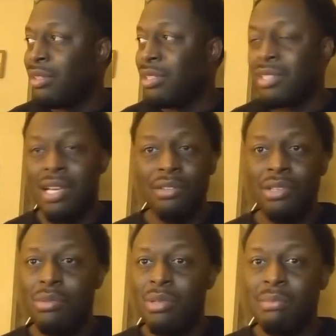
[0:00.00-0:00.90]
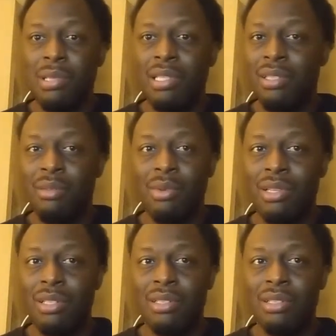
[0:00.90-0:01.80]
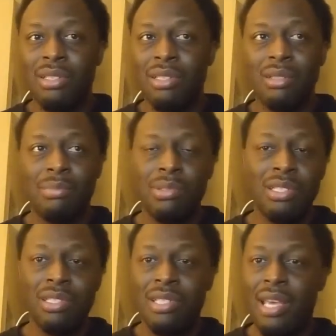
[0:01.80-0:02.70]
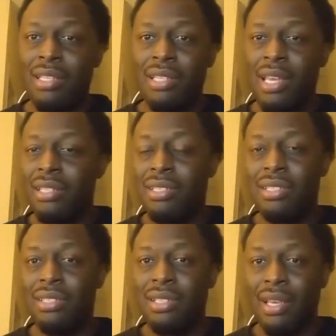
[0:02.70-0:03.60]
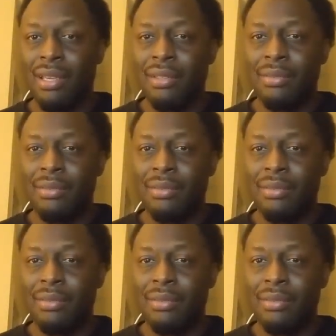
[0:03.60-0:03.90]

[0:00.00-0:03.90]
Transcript: this country wouldn't be in the position that it's in today.